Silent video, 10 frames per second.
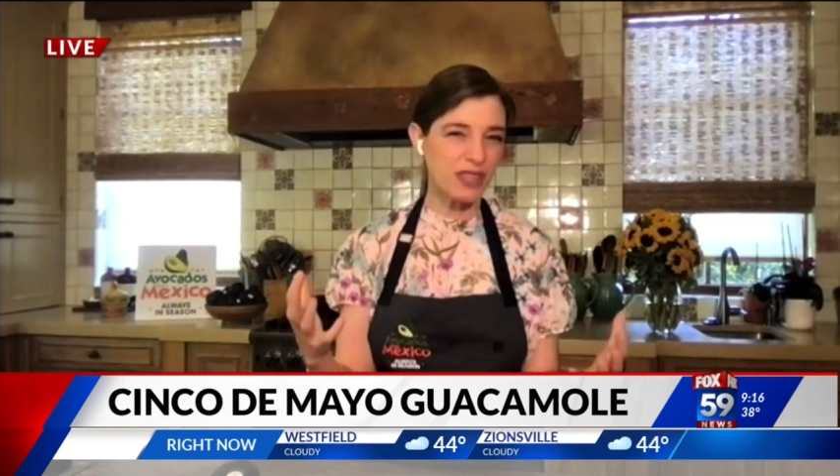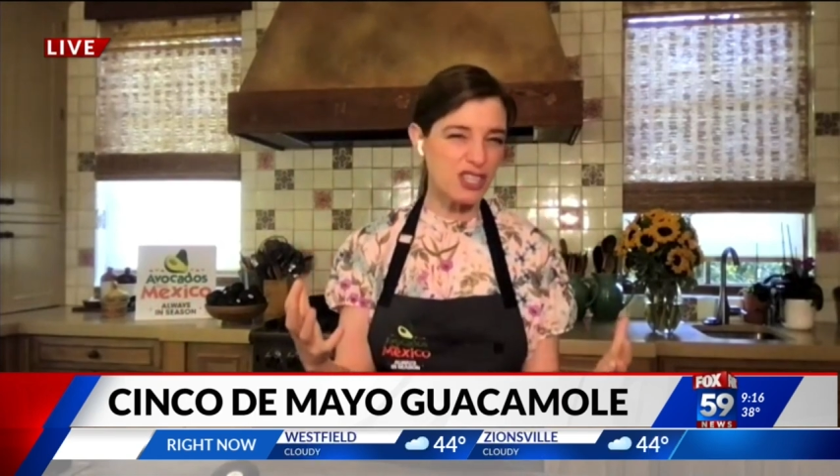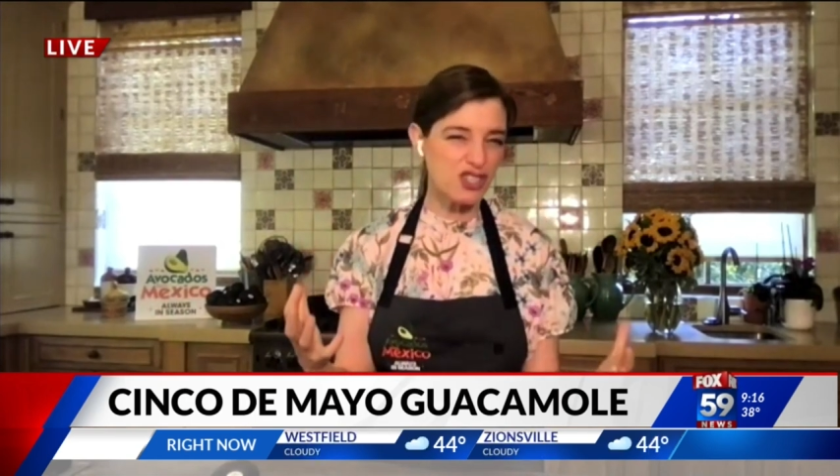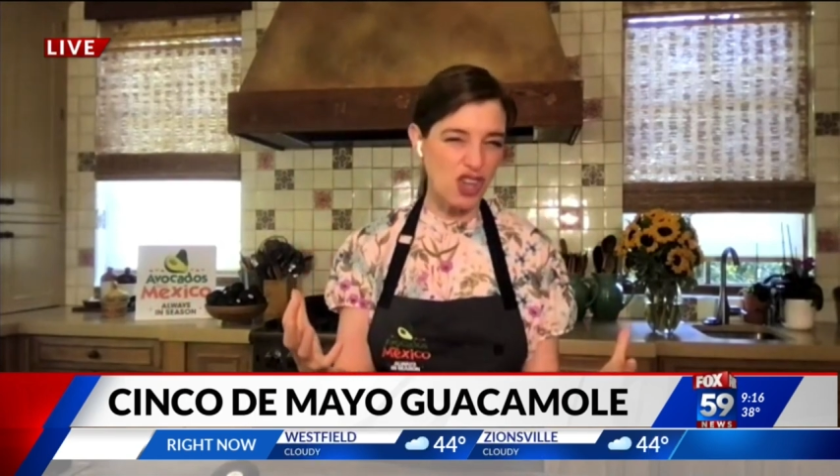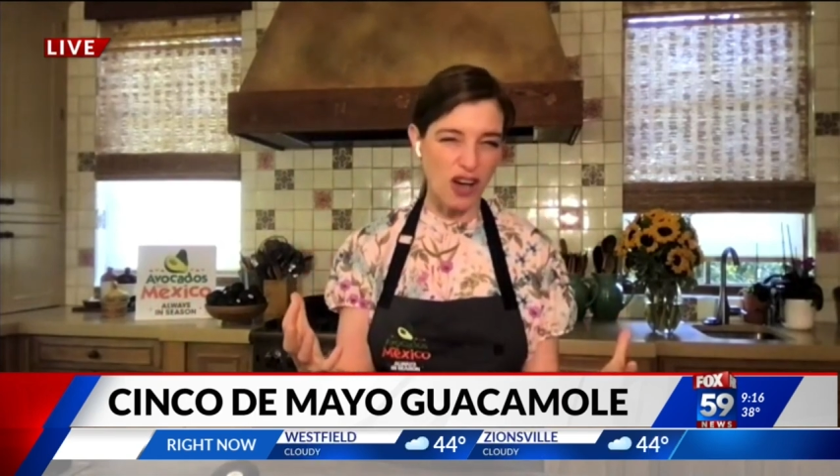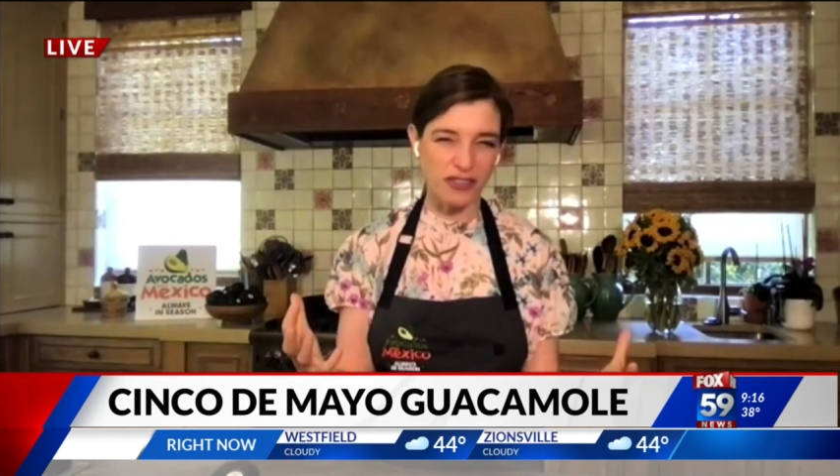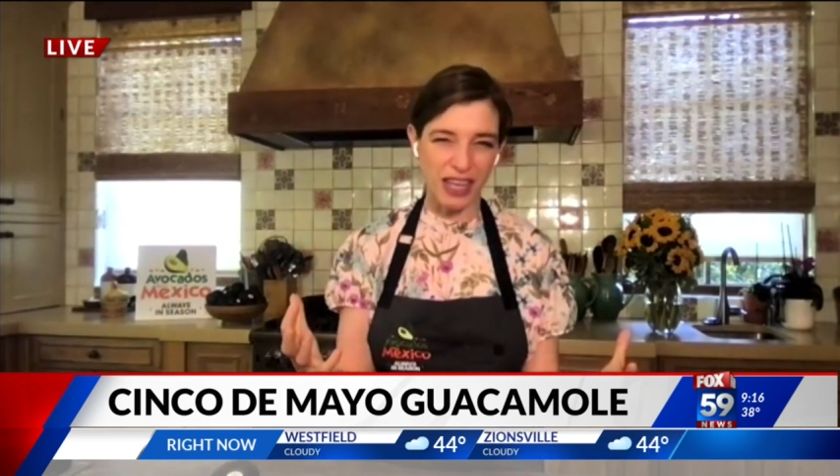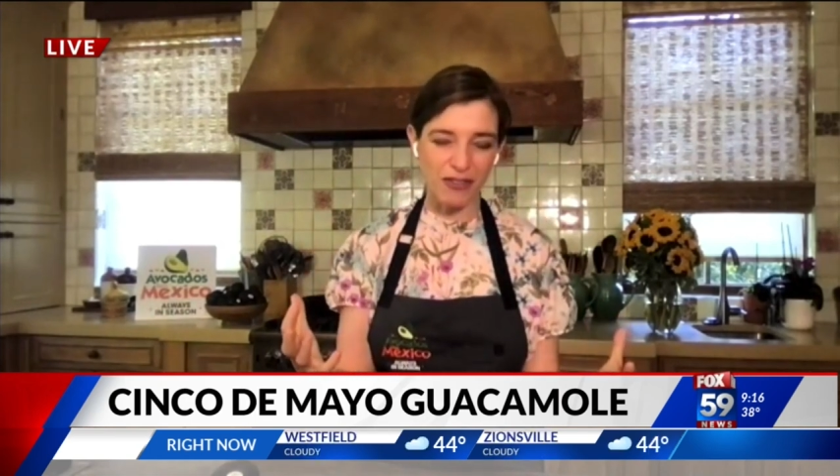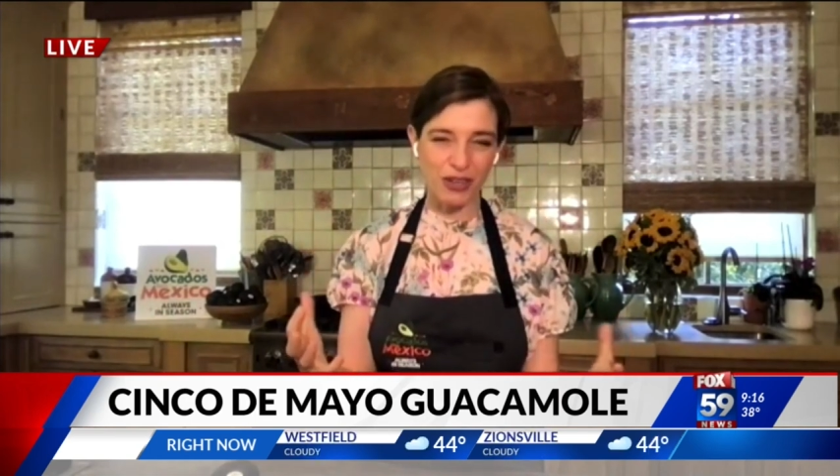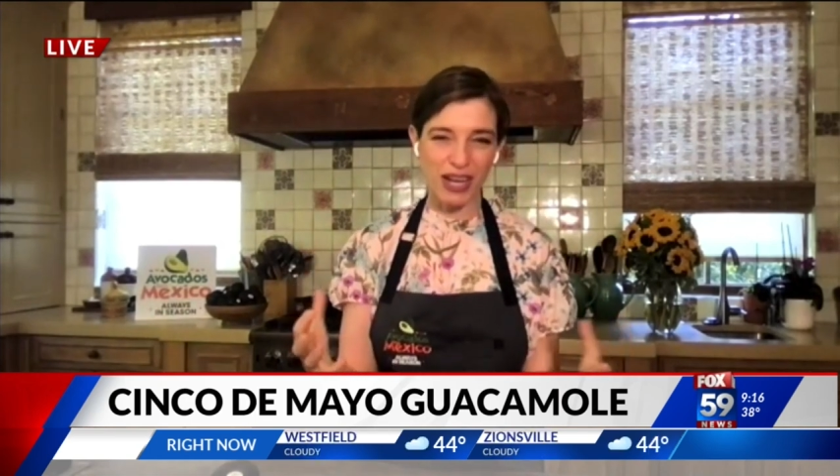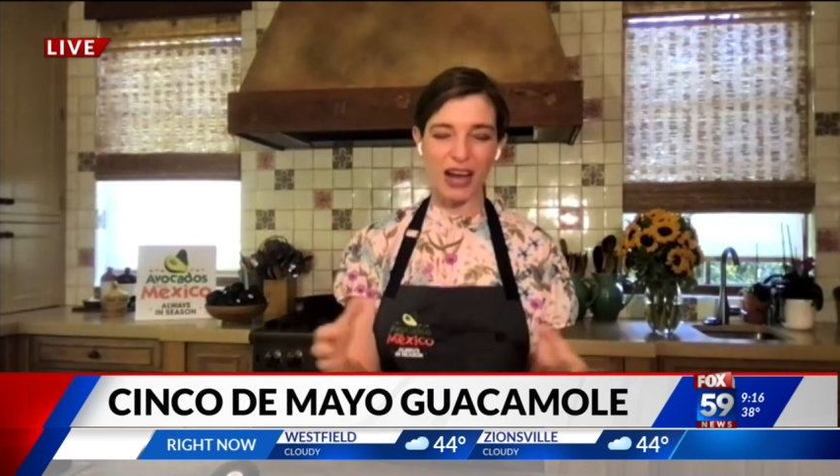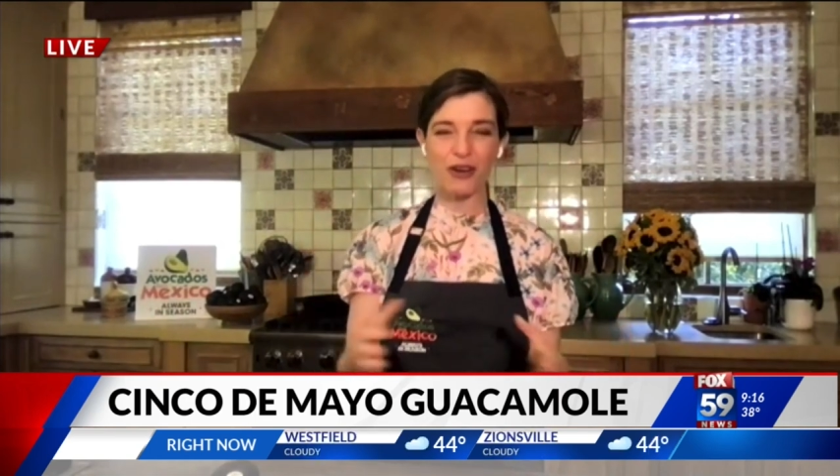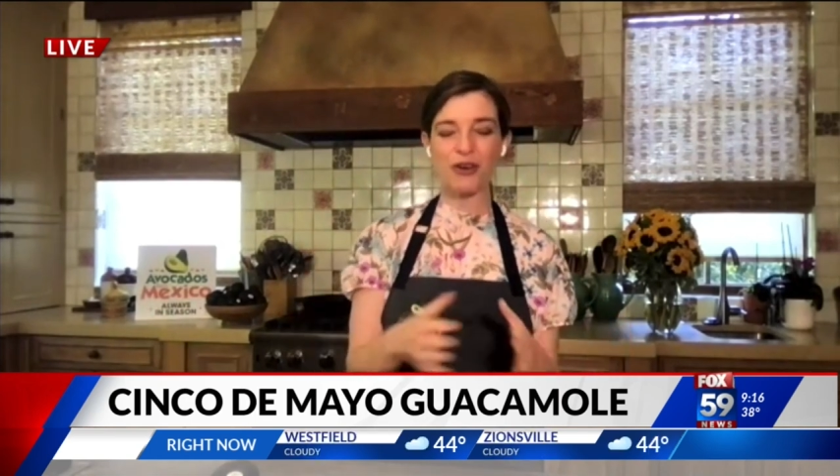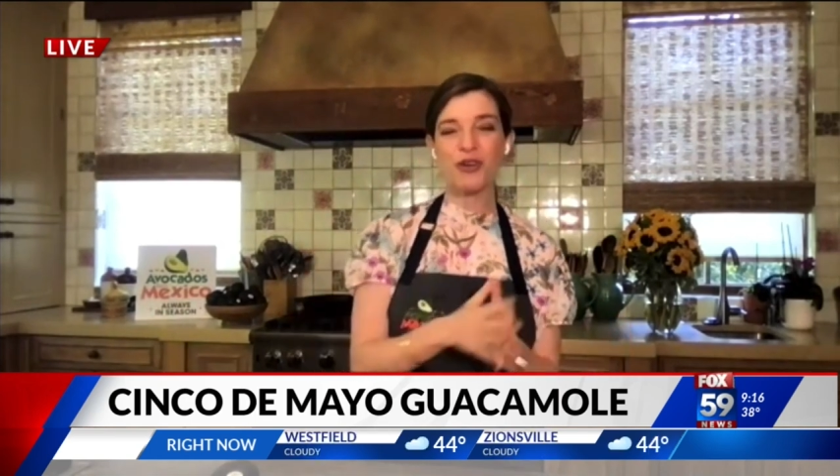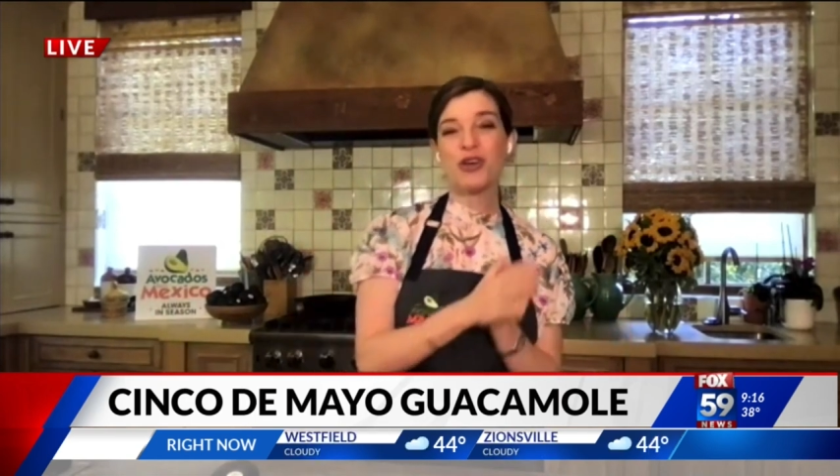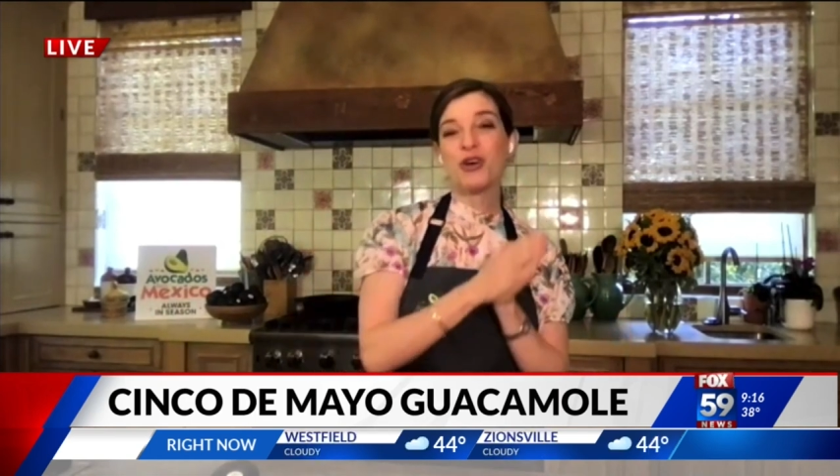the soft avocado.